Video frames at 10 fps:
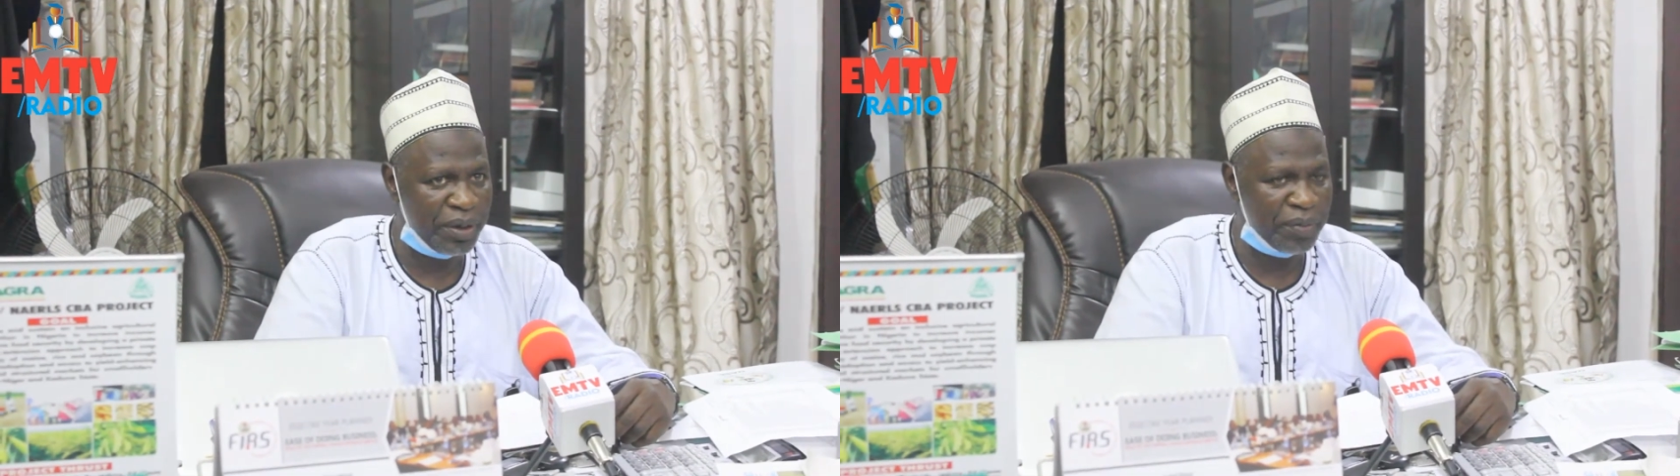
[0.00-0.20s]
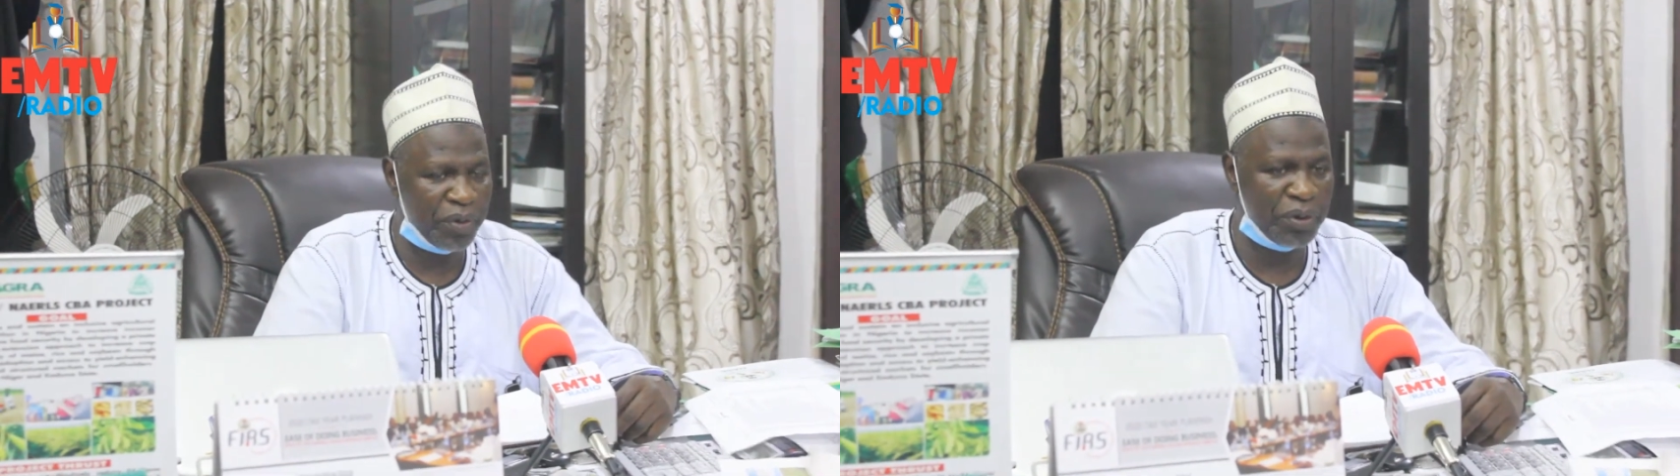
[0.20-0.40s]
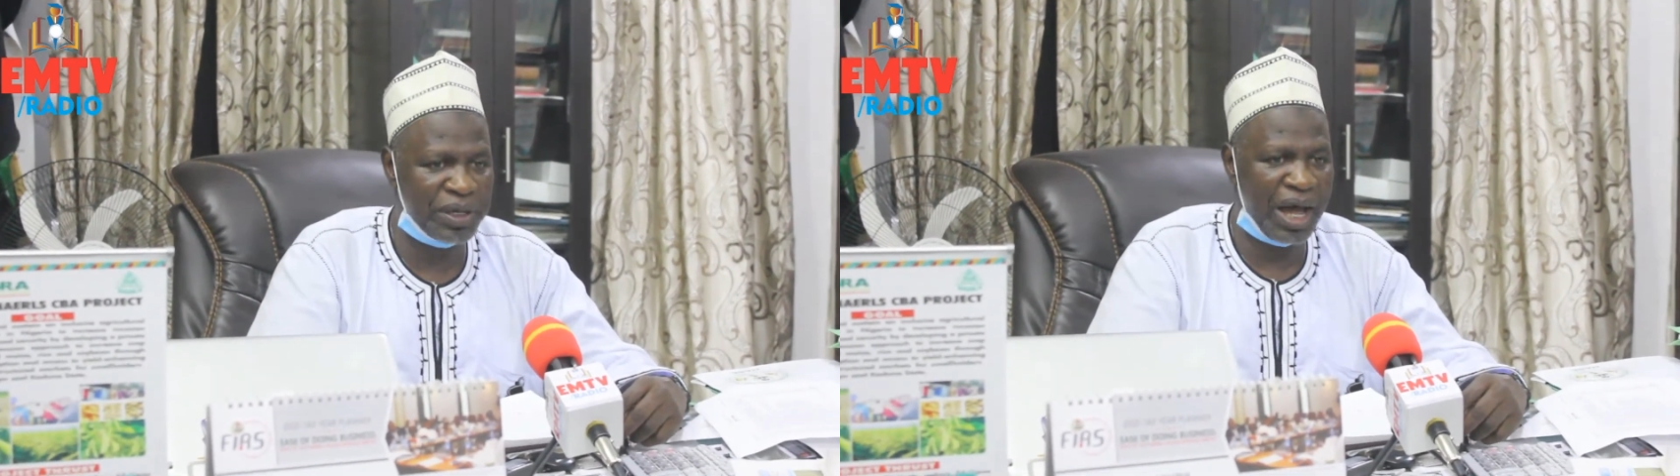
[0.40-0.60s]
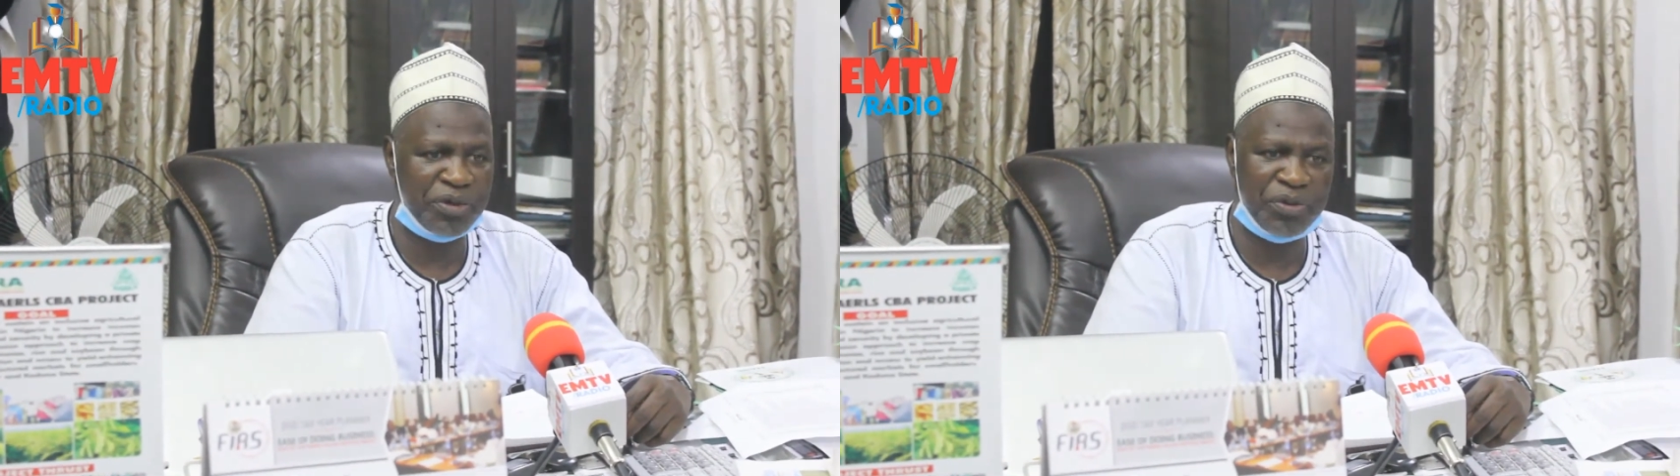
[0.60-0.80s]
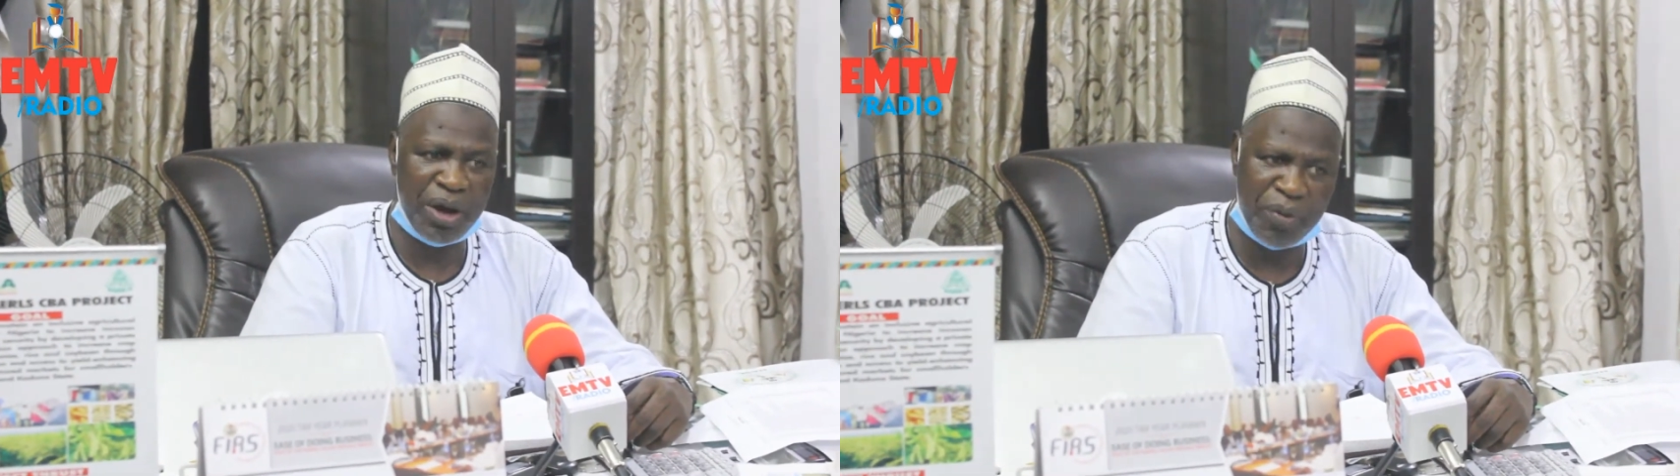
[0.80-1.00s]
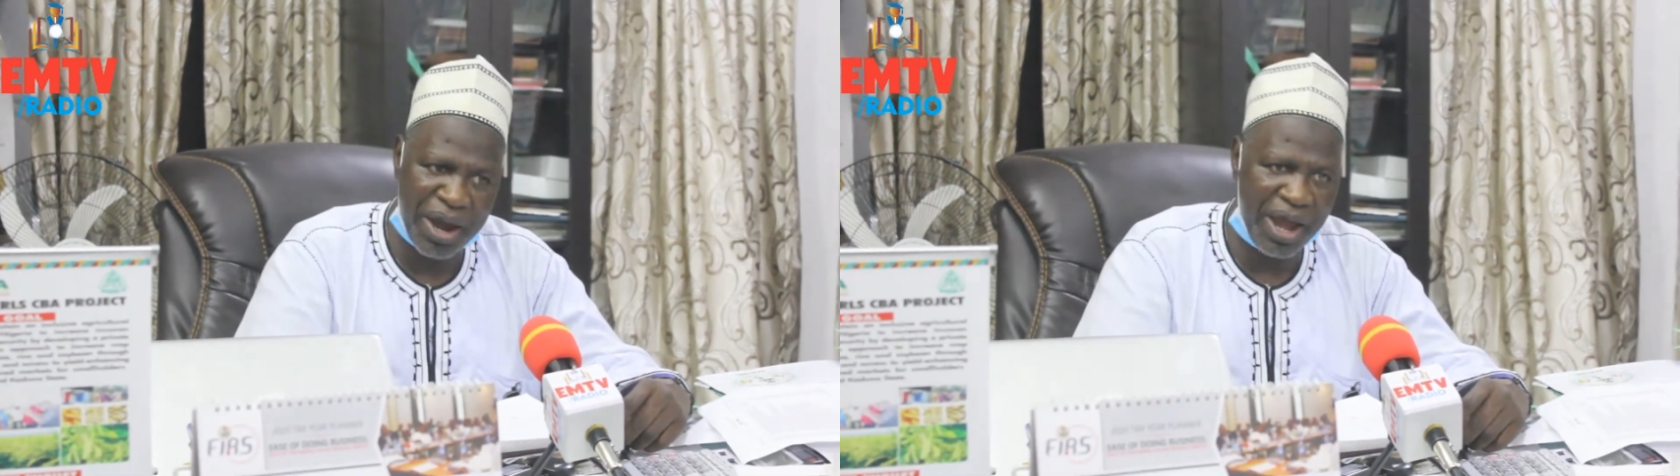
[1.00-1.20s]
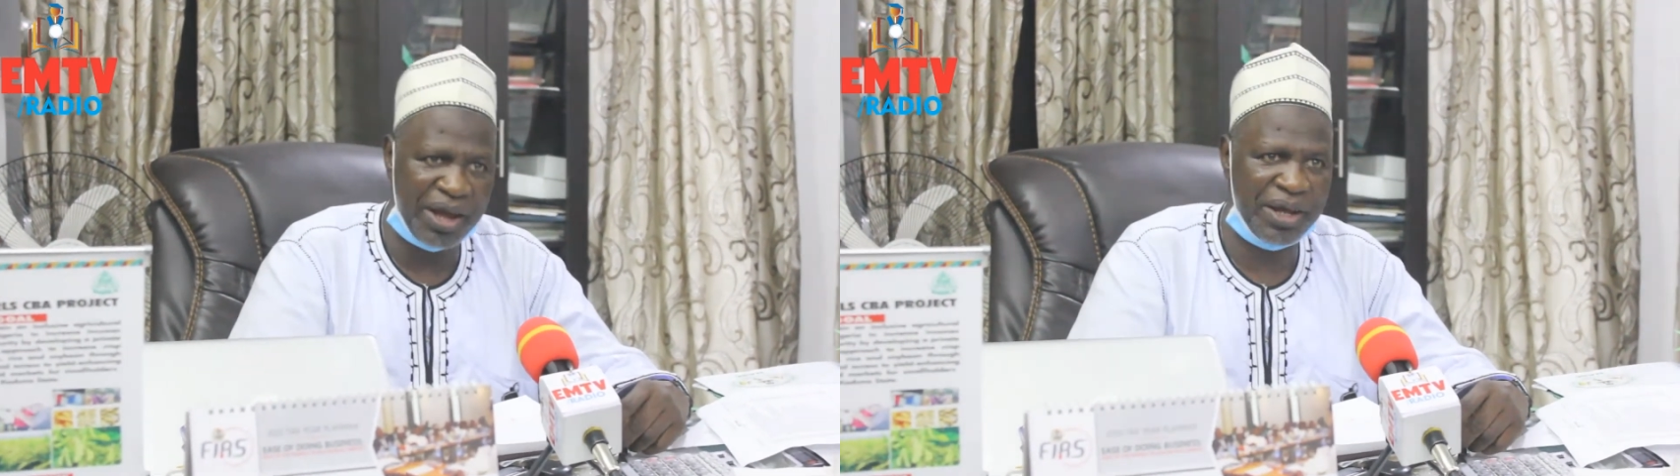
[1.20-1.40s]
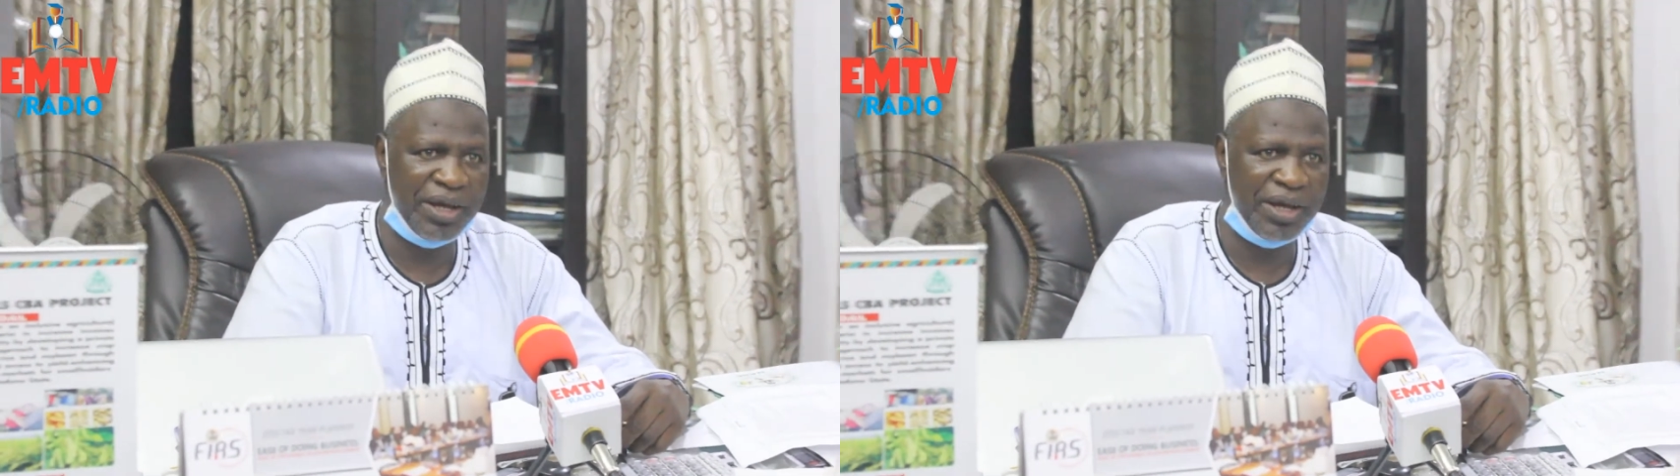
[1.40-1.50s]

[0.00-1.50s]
Because as you are aware,